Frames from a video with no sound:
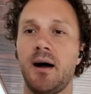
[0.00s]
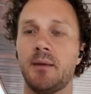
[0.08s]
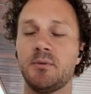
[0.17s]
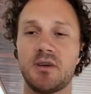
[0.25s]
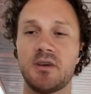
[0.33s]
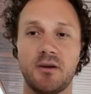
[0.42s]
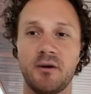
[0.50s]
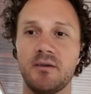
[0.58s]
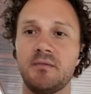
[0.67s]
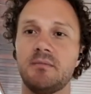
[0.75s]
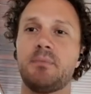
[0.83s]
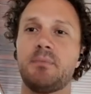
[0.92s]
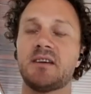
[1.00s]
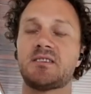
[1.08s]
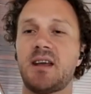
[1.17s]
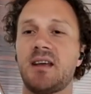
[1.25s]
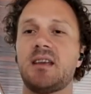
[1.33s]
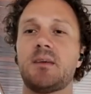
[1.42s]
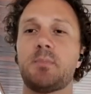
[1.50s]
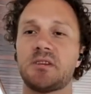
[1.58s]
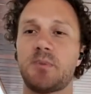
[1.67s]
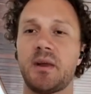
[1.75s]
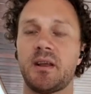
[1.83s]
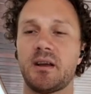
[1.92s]
you can earn by staking and
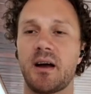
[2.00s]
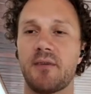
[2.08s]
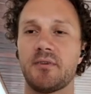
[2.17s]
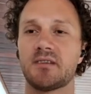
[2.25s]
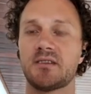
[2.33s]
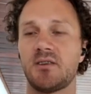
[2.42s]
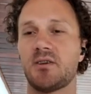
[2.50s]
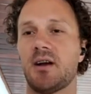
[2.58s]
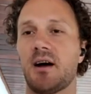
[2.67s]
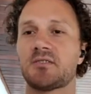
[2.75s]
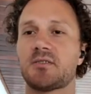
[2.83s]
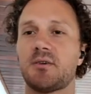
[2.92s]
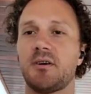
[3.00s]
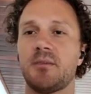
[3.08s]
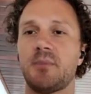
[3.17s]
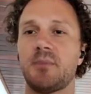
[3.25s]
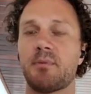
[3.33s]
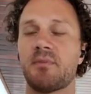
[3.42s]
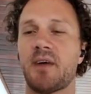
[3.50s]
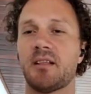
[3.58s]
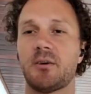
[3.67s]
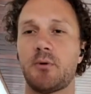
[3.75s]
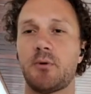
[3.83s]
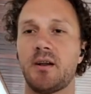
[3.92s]
participating in governance, and you can also earn by providing
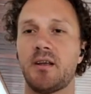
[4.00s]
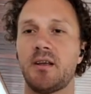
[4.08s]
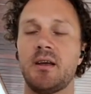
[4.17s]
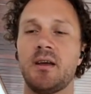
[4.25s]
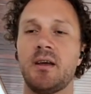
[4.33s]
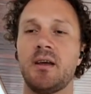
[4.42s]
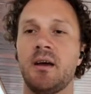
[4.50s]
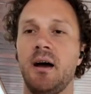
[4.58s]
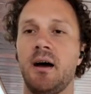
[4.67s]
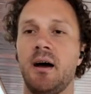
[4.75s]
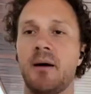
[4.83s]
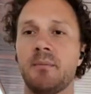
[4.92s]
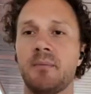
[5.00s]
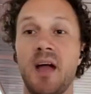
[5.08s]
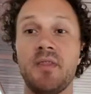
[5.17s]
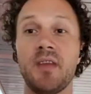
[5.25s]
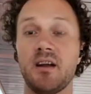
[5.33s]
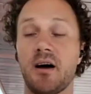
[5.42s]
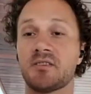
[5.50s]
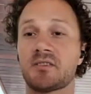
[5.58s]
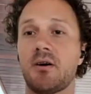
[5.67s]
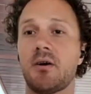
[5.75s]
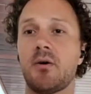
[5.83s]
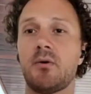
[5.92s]
liquidity. And then
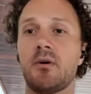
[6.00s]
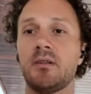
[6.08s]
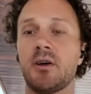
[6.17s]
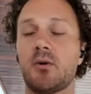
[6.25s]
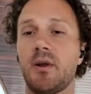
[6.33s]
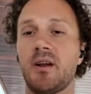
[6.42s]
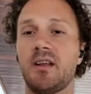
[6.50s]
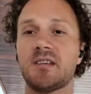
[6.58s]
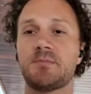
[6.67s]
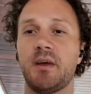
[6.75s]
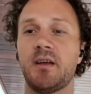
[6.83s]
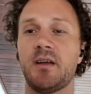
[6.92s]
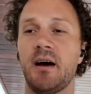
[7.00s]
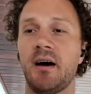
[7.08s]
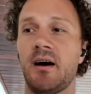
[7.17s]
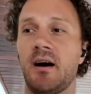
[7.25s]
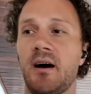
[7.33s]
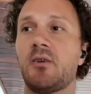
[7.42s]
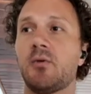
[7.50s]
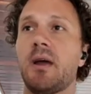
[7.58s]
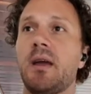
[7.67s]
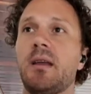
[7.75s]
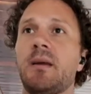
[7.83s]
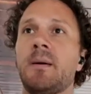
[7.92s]
also liquidity has been a
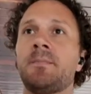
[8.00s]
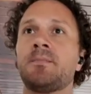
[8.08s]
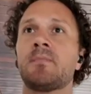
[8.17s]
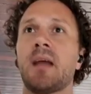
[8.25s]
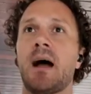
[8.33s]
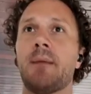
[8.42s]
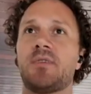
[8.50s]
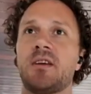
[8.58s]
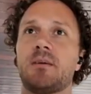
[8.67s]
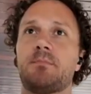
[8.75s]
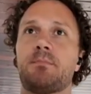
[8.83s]
great, I think,